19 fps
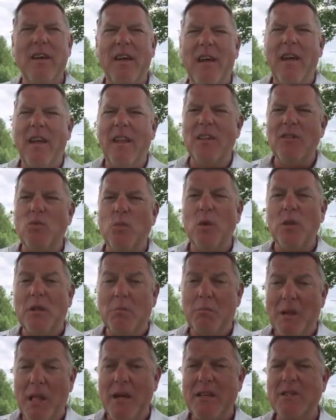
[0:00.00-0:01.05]
And it's with the
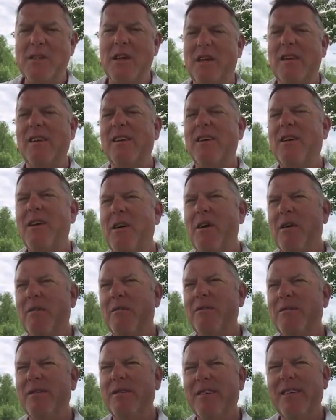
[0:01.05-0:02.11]
blessing
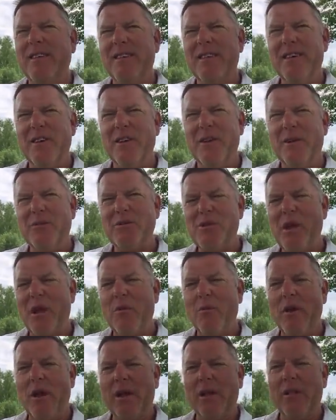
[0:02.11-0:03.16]
of, you know, state
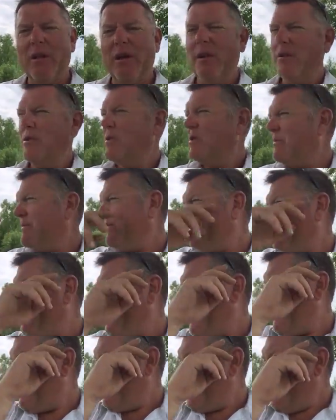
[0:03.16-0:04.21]
regulators.
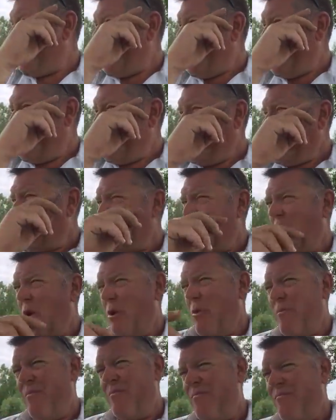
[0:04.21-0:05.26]

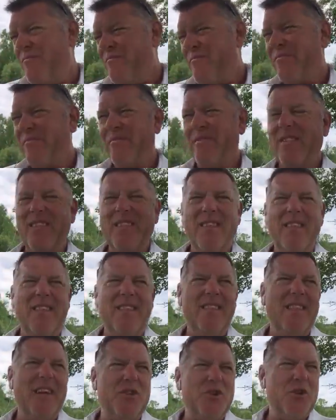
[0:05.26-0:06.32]
So
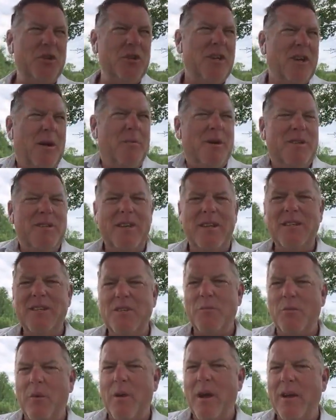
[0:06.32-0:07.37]
that shouldn't come as any
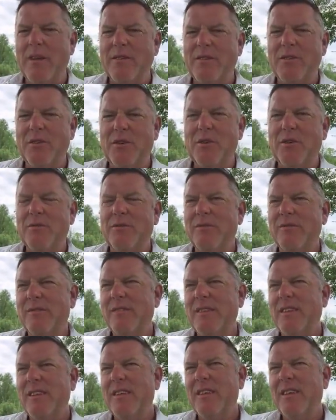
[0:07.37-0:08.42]
surprise, you know.
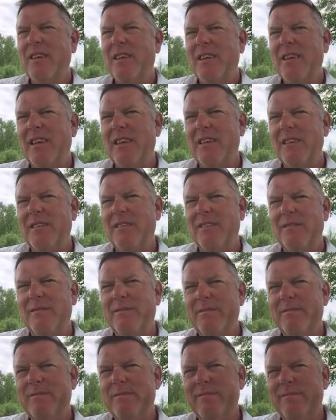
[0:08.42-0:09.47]
In
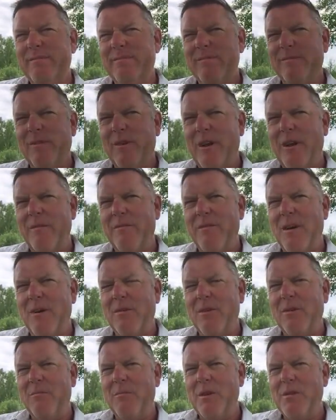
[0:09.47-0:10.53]
what I've
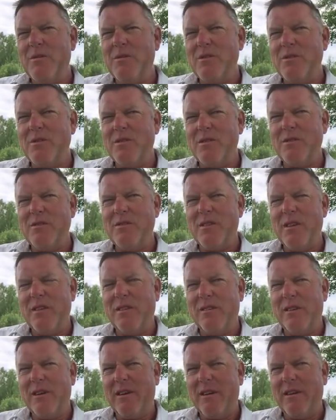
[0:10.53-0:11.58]
found in businesses,
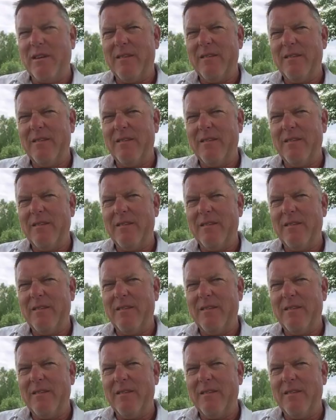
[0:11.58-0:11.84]
that uh,